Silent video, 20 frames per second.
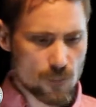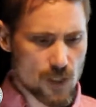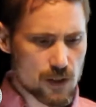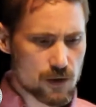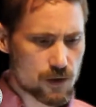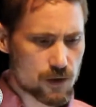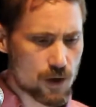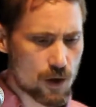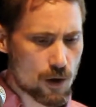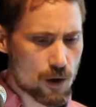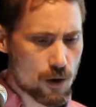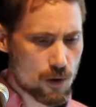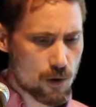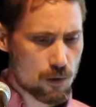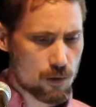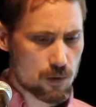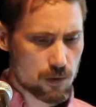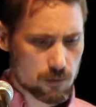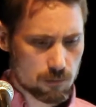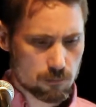
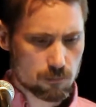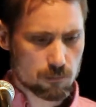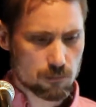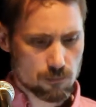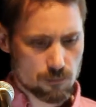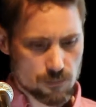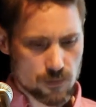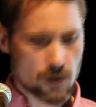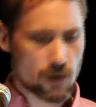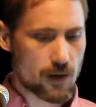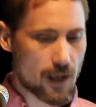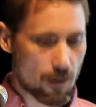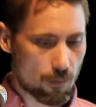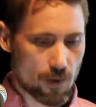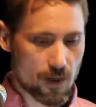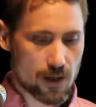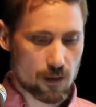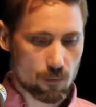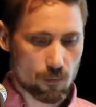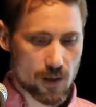So yeah,
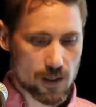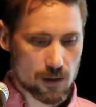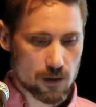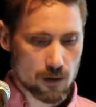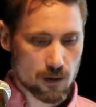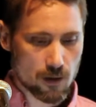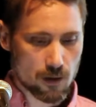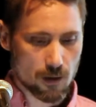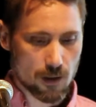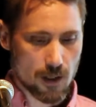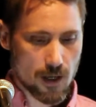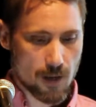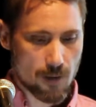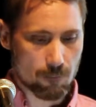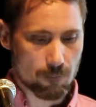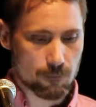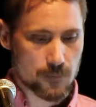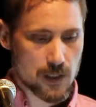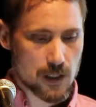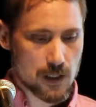Graphical
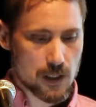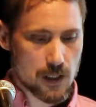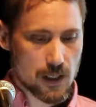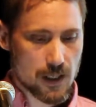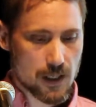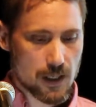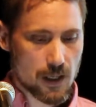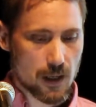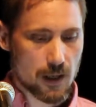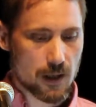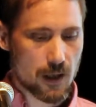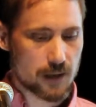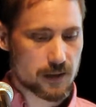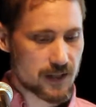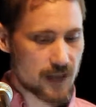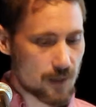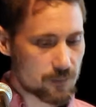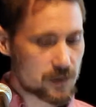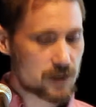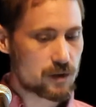
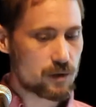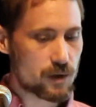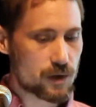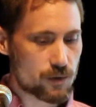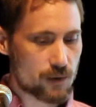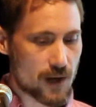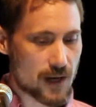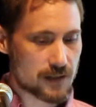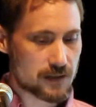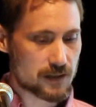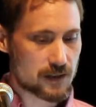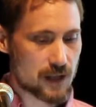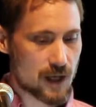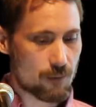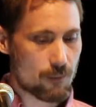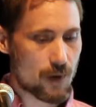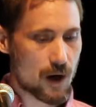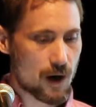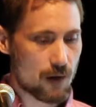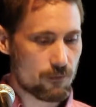attempts to address
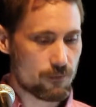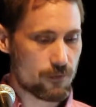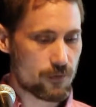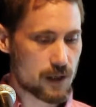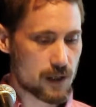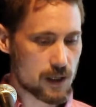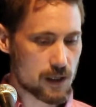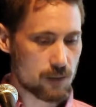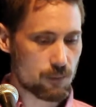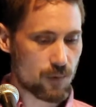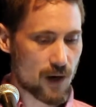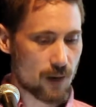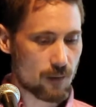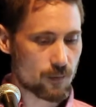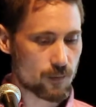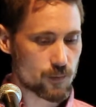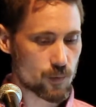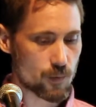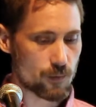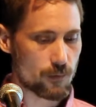some of the
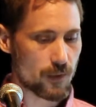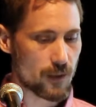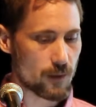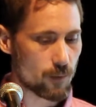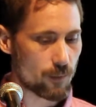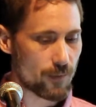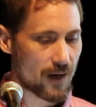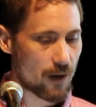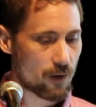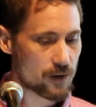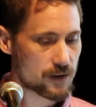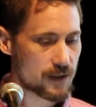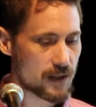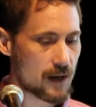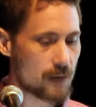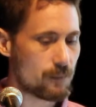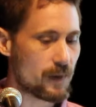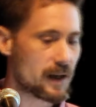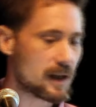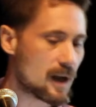problems with label power
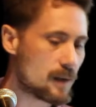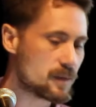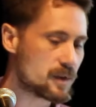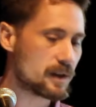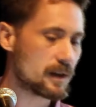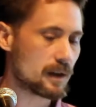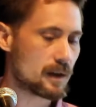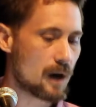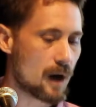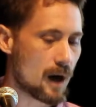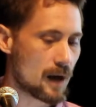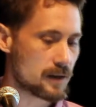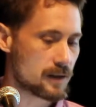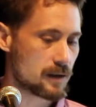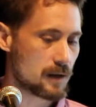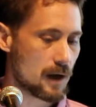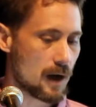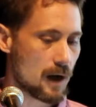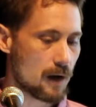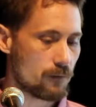set, but it comes at the
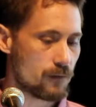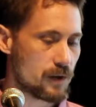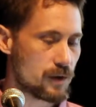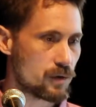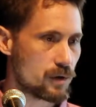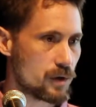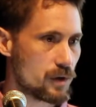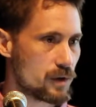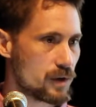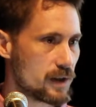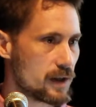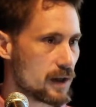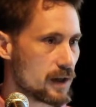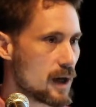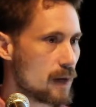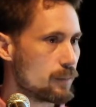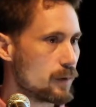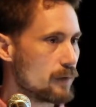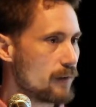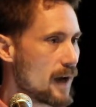cost of introducing a
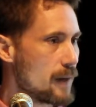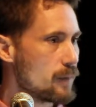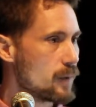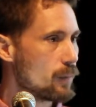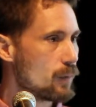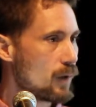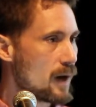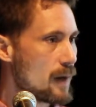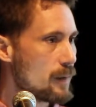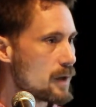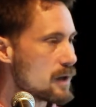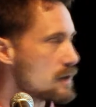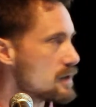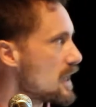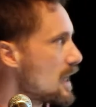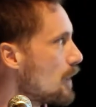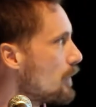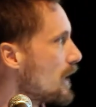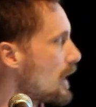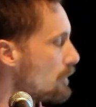couple of hyperparameters.
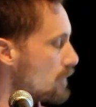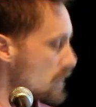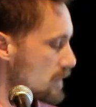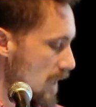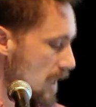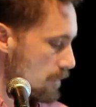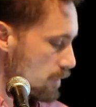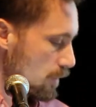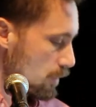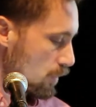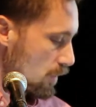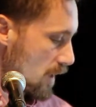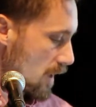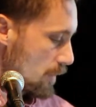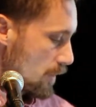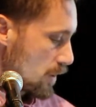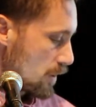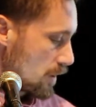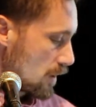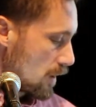Now we have this
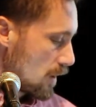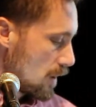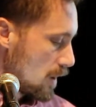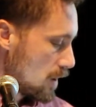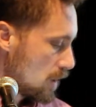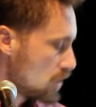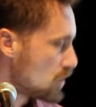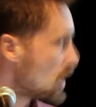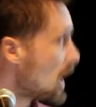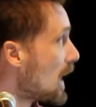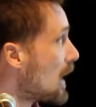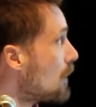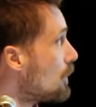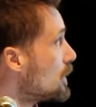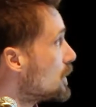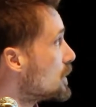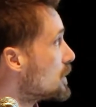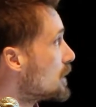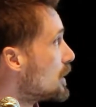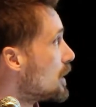hyperparameter j,
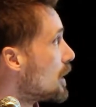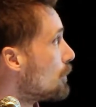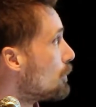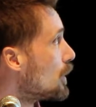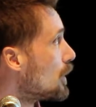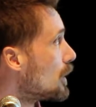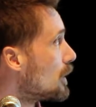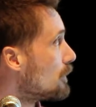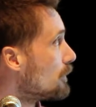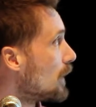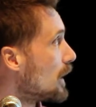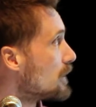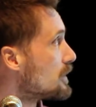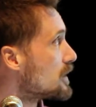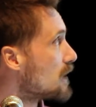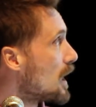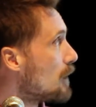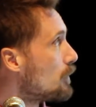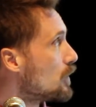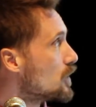which is the number of
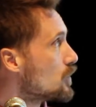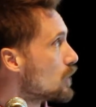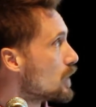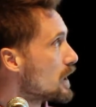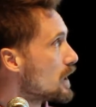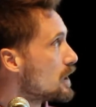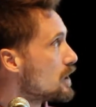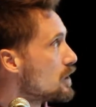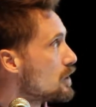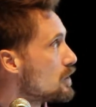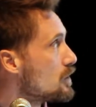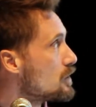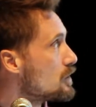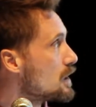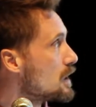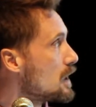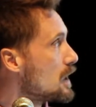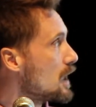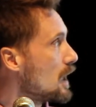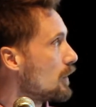ensembles we're going to
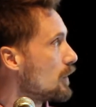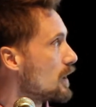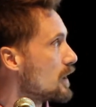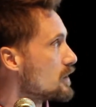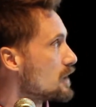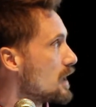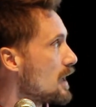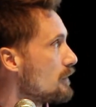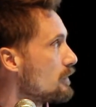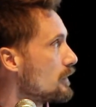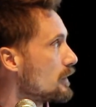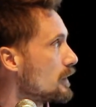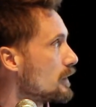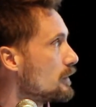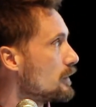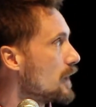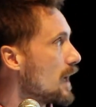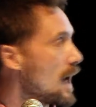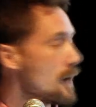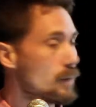use, and we also have
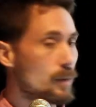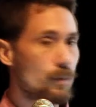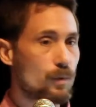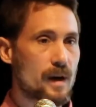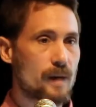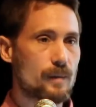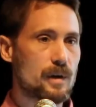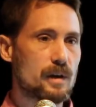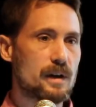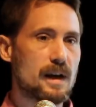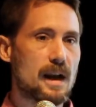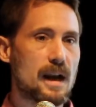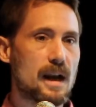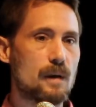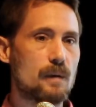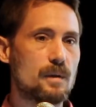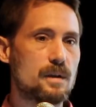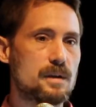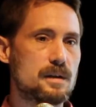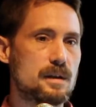the hyperparameter
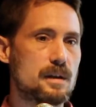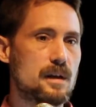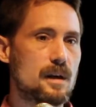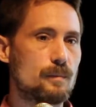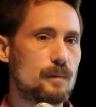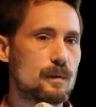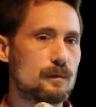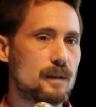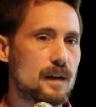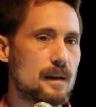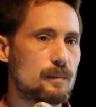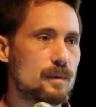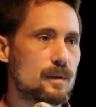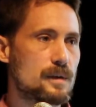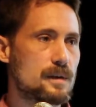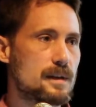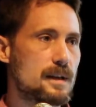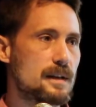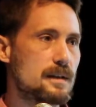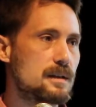k, which is the number of
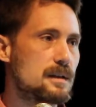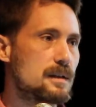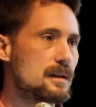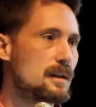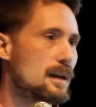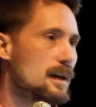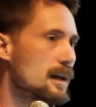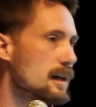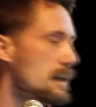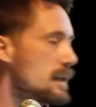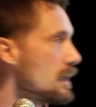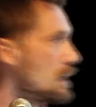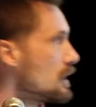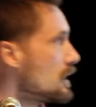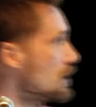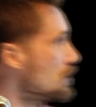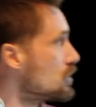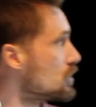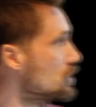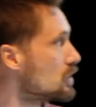labels that's in
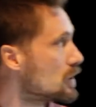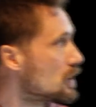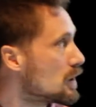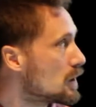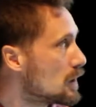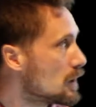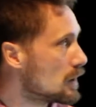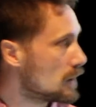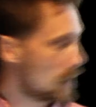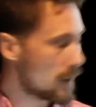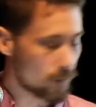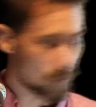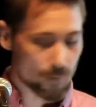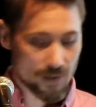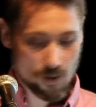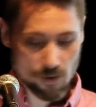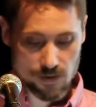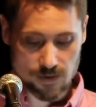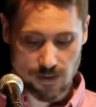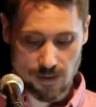each label
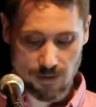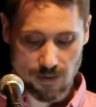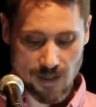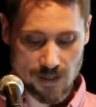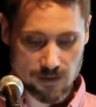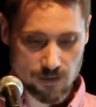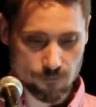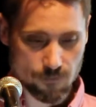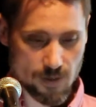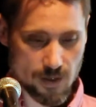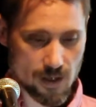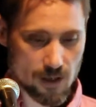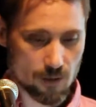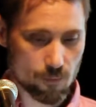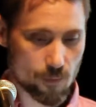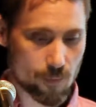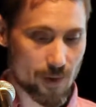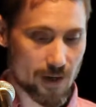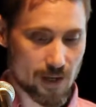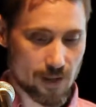power set classifier, and
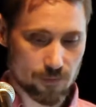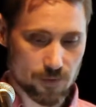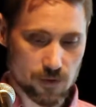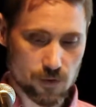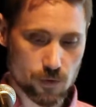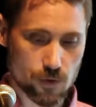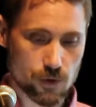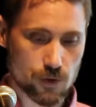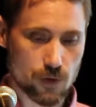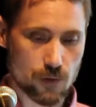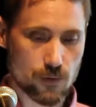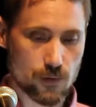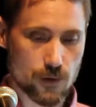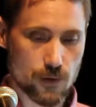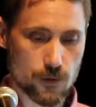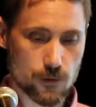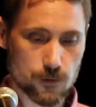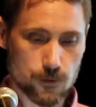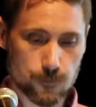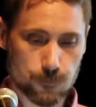we might have to search over
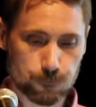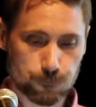those.